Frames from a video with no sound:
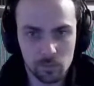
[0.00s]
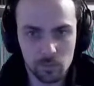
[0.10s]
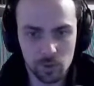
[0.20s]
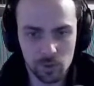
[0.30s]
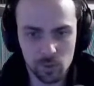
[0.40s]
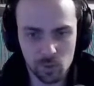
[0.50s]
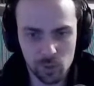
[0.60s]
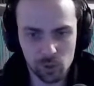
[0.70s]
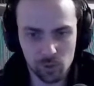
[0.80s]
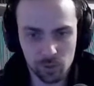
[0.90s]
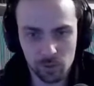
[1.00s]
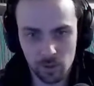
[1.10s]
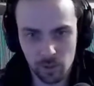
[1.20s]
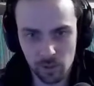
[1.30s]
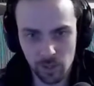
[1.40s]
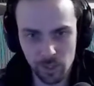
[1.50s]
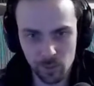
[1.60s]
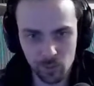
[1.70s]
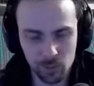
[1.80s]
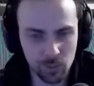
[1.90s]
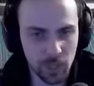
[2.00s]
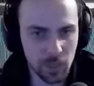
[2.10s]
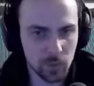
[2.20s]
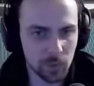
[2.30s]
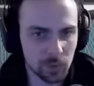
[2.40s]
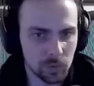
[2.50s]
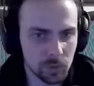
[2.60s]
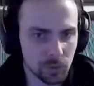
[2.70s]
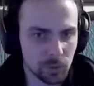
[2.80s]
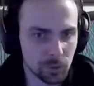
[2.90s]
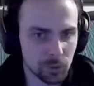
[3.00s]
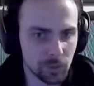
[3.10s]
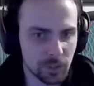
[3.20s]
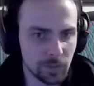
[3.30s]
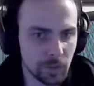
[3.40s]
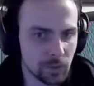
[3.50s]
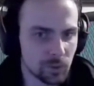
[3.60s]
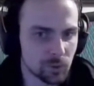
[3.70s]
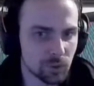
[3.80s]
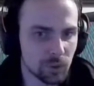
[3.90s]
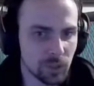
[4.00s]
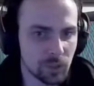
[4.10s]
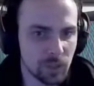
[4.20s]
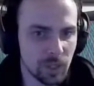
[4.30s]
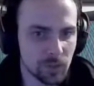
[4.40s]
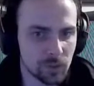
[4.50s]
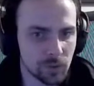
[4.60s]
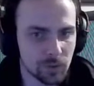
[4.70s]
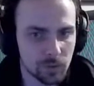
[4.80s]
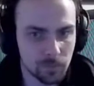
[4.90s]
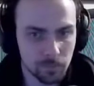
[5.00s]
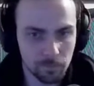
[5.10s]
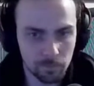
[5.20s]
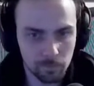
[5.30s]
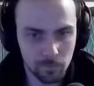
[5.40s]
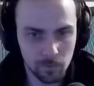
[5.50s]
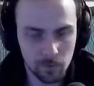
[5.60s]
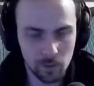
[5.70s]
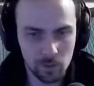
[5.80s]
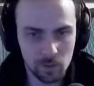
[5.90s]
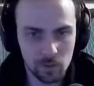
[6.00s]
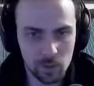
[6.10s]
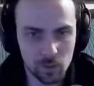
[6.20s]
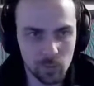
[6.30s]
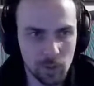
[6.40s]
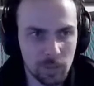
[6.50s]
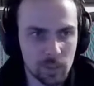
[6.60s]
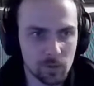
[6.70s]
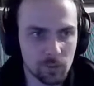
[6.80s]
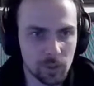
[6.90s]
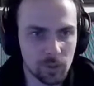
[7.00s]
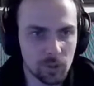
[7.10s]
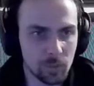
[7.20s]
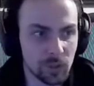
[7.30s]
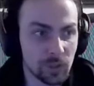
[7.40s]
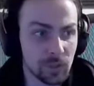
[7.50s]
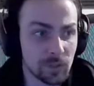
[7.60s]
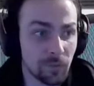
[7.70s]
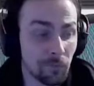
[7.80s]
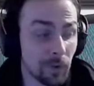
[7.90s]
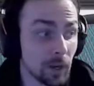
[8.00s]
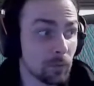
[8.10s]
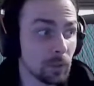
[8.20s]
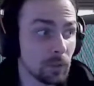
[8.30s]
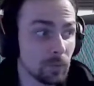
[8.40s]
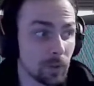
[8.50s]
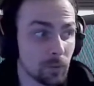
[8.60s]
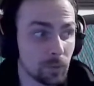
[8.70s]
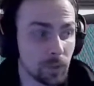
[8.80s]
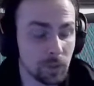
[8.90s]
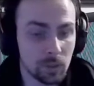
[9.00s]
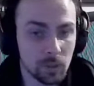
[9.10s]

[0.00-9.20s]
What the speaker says: This one was short. Let's move to the next one, called Cultivate Social Intelligence. This one might be strange, but it is very, very